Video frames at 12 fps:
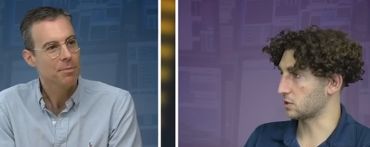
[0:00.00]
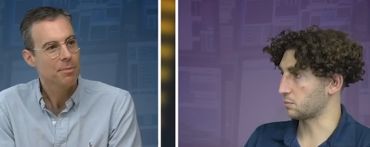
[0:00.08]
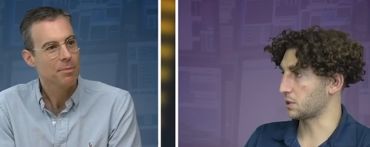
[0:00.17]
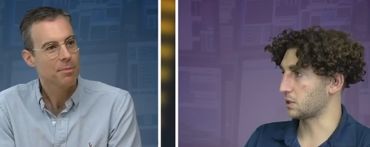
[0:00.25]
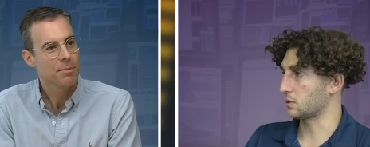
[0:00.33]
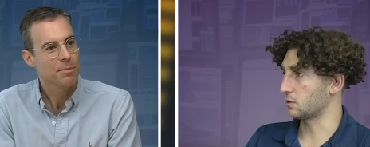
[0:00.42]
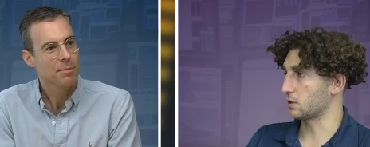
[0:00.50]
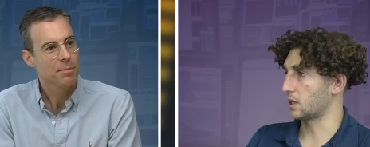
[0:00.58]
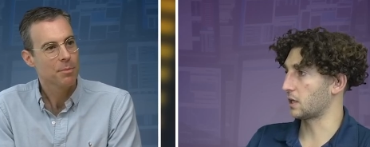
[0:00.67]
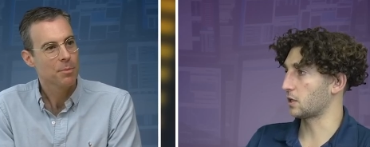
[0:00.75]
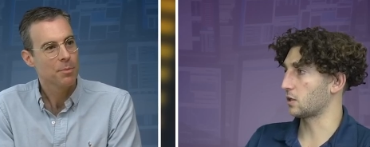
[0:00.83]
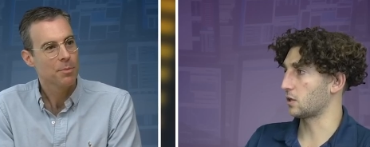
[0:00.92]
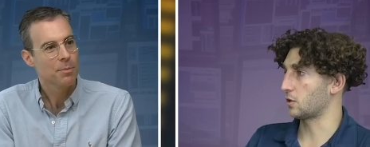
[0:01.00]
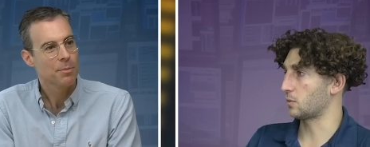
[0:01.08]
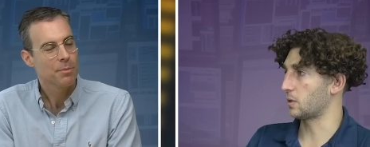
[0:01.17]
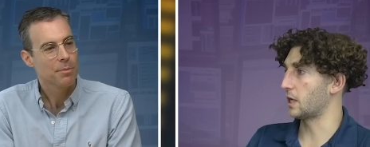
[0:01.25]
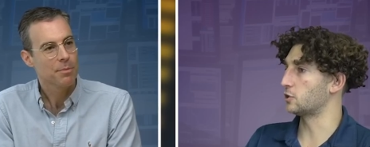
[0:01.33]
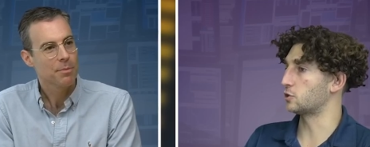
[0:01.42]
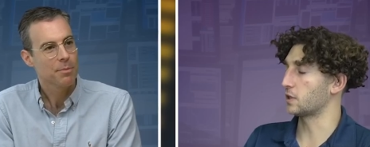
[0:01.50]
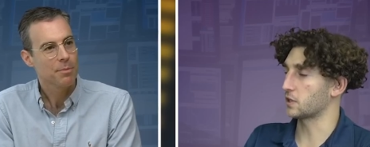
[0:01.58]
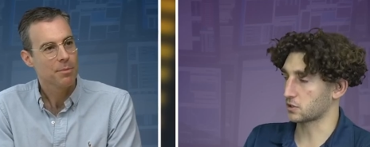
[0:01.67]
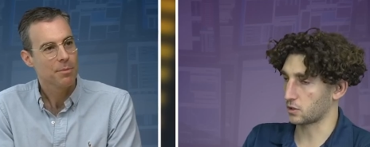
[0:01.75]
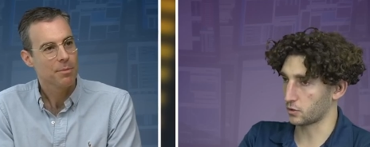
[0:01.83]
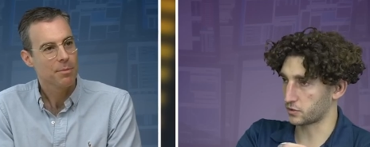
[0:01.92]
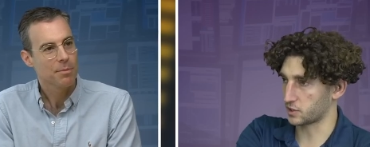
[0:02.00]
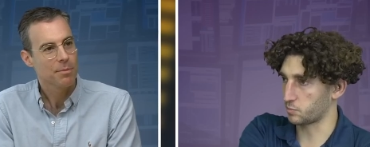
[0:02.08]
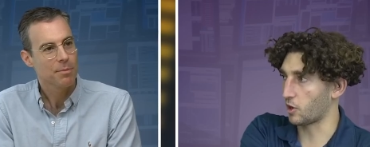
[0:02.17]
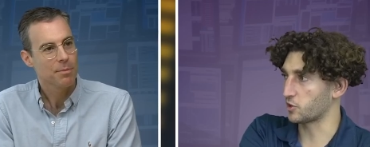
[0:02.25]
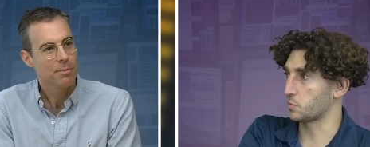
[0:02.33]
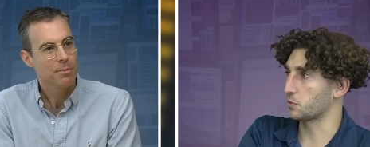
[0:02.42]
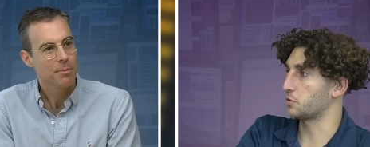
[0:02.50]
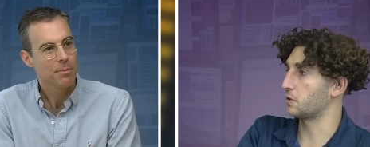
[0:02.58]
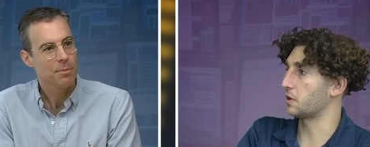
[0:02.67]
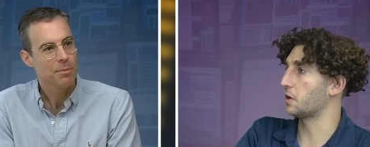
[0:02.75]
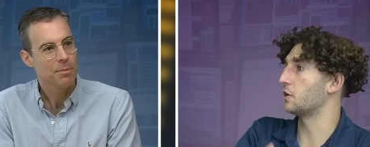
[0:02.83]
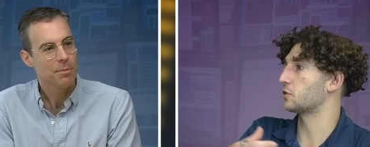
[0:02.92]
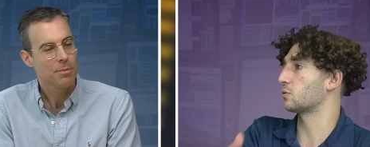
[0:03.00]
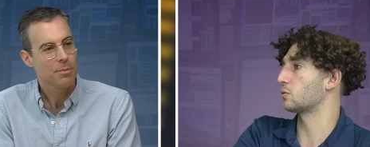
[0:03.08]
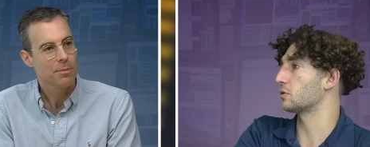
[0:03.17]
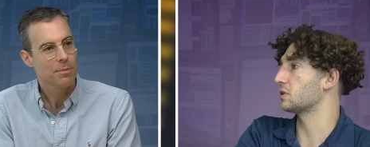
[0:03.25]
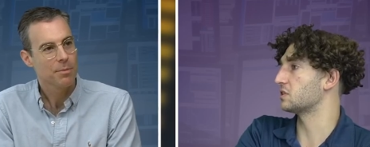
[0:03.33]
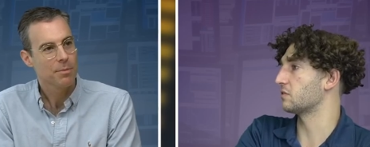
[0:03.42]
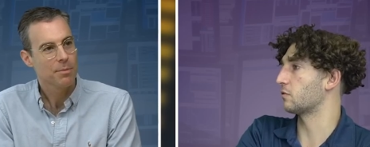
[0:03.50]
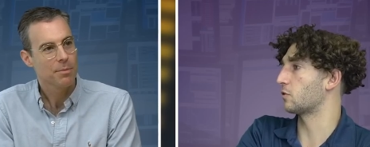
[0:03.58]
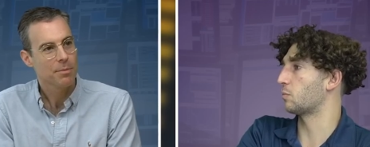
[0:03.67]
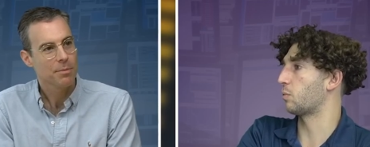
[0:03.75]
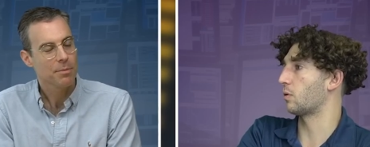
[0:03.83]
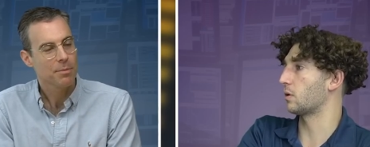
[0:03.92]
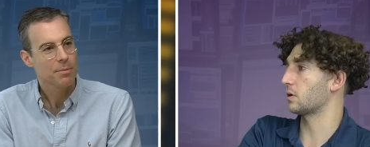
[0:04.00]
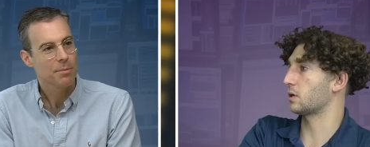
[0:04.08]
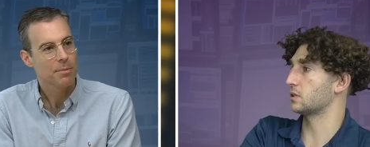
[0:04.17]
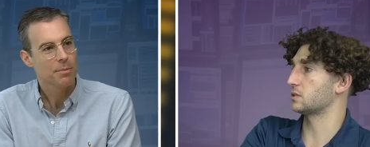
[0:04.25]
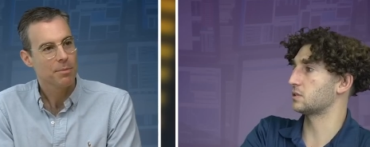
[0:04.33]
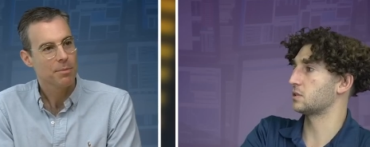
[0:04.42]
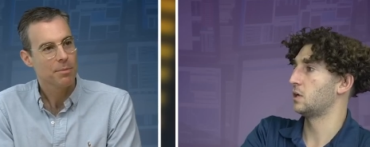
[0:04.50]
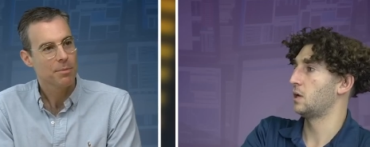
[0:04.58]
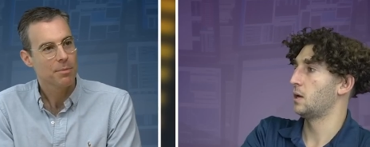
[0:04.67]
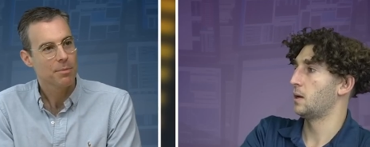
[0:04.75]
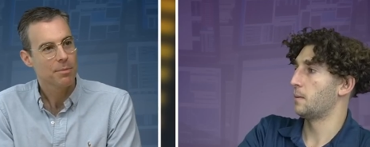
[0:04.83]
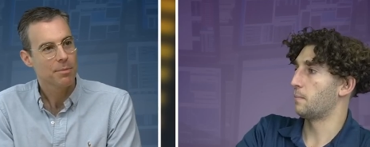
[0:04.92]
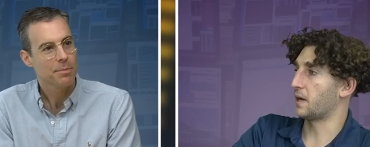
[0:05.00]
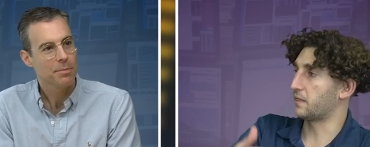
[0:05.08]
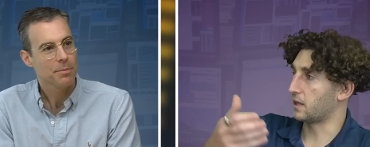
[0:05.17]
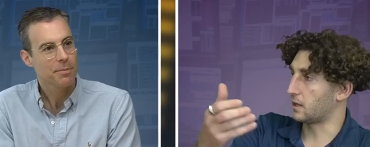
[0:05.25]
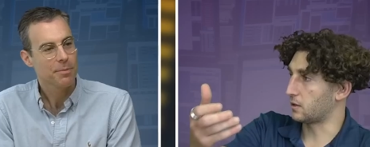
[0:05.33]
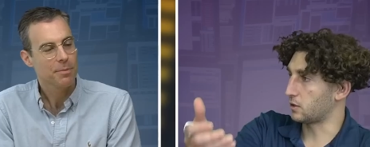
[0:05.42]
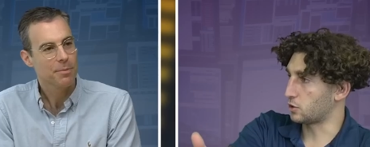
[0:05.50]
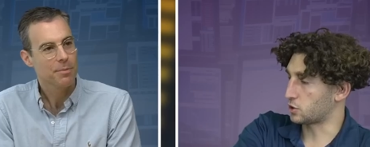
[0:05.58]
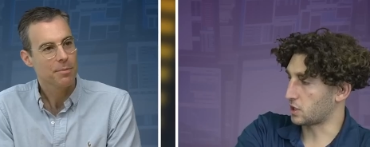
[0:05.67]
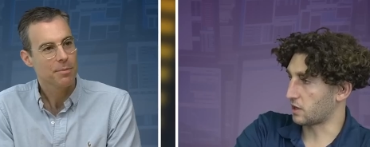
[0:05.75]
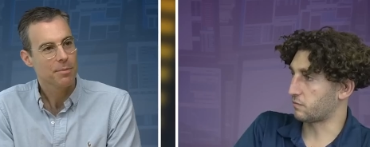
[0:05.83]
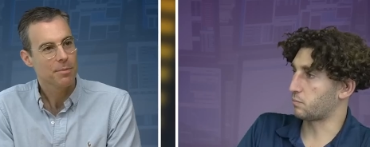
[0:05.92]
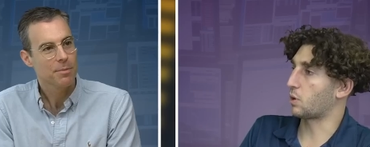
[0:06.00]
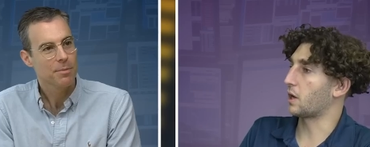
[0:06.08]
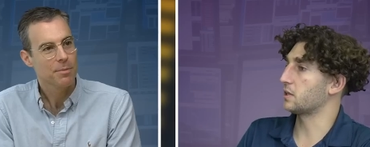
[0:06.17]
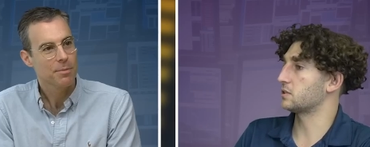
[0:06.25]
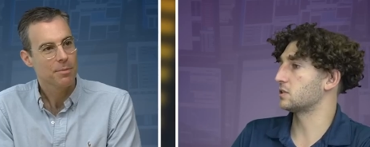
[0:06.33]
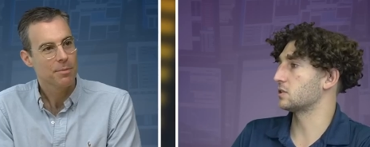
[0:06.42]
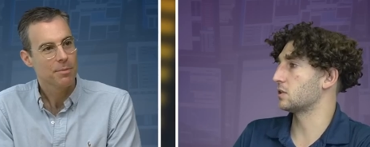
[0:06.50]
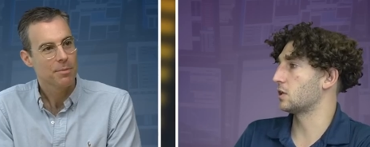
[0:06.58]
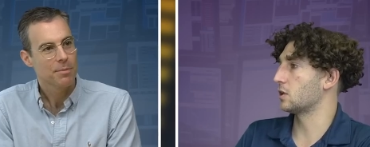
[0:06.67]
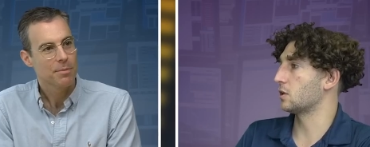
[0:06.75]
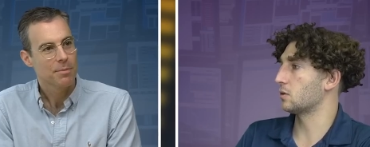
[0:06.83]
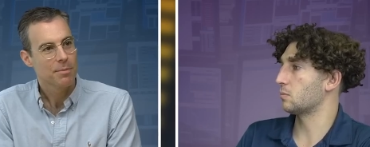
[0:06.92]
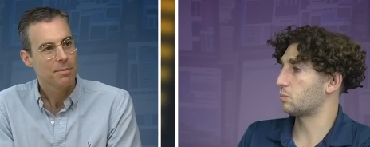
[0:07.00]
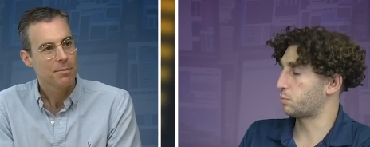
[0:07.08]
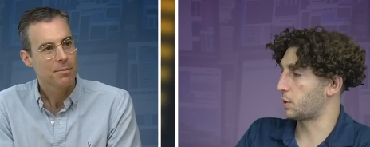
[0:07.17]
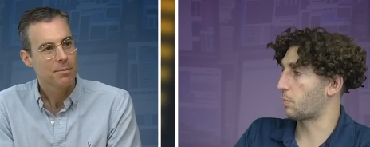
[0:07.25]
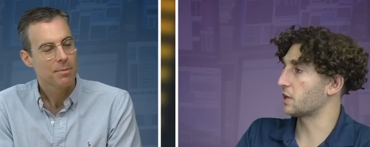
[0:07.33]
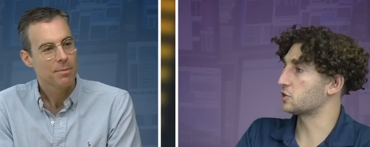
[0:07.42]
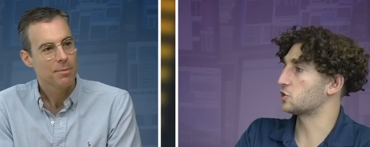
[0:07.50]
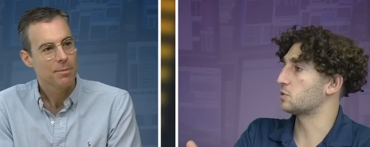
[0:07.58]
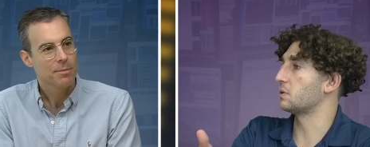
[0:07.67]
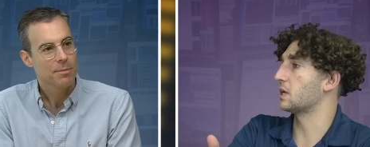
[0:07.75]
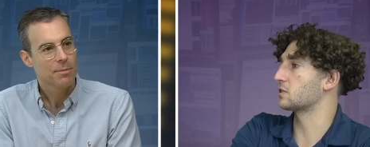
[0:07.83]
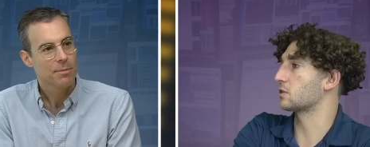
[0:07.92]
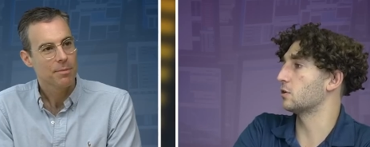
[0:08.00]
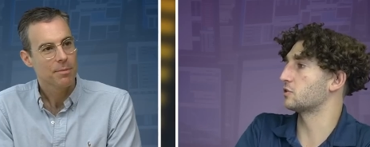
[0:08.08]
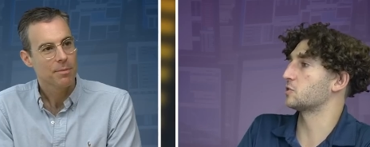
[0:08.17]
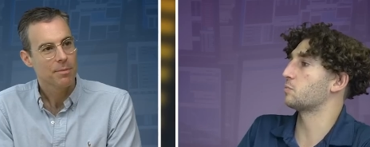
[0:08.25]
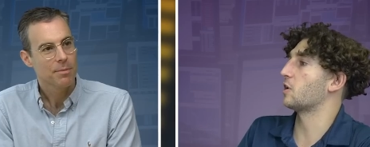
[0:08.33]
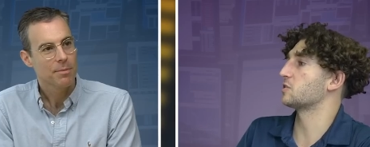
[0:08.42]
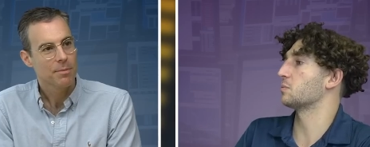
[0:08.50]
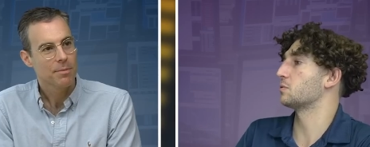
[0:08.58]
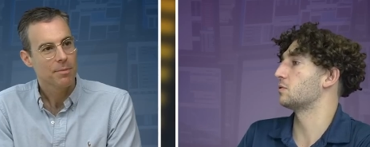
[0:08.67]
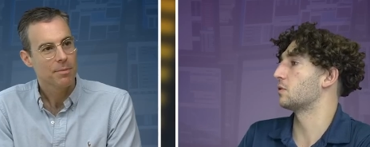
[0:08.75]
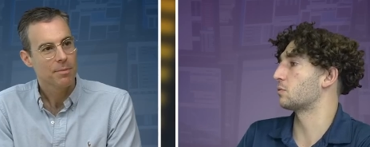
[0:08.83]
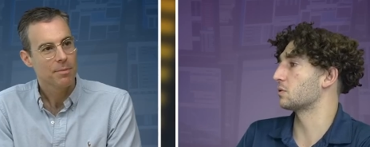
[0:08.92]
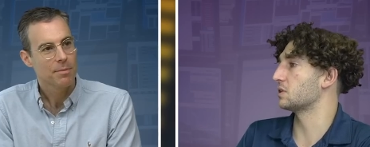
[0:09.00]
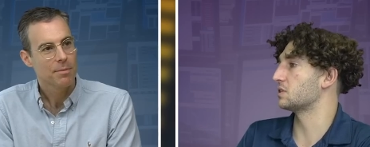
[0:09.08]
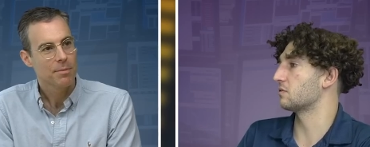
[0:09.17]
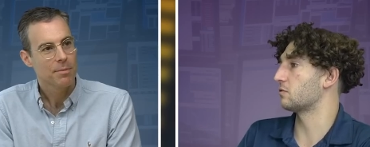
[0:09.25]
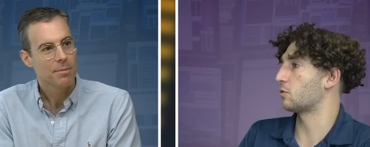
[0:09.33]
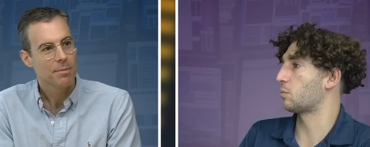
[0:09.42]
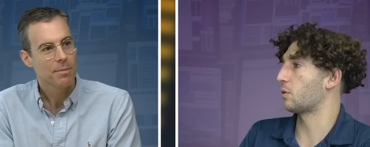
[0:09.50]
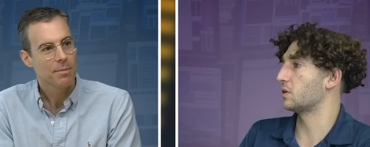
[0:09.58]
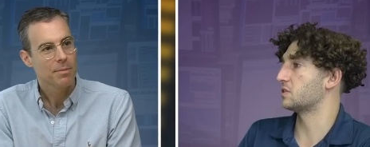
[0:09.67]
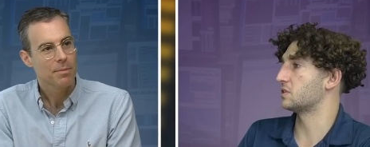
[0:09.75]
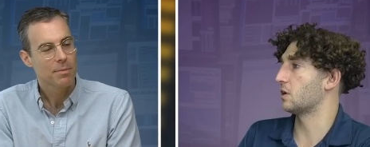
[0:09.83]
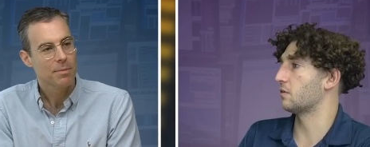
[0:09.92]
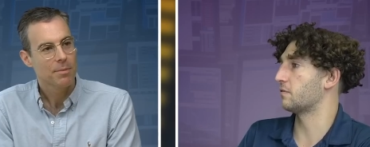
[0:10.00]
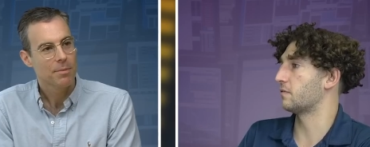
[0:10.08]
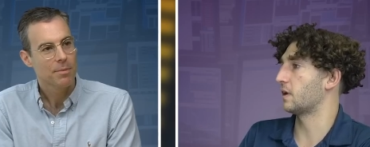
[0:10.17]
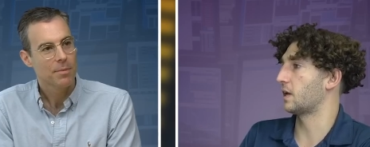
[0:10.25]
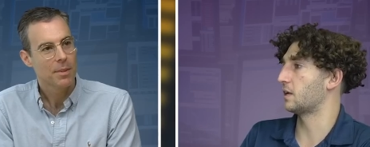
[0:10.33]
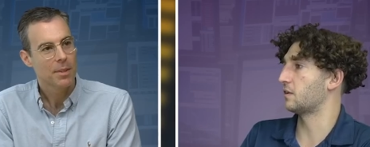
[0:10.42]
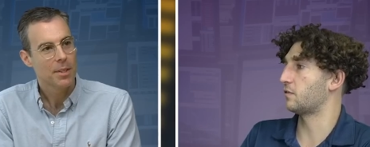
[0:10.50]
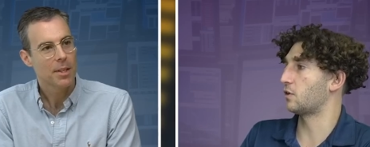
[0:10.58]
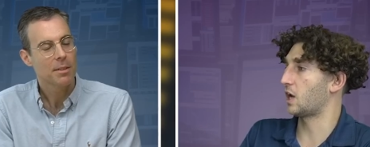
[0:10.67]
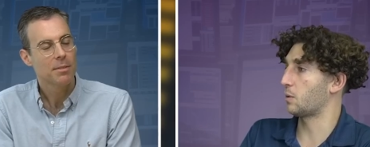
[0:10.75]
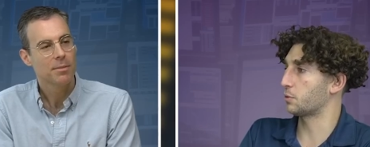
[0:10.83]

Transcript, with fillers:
Speaker 1: to be getting your entry as close as possible to the initial release of the report because by then you should have price the the prices should be as close as possible to the release of the report itself and if you're able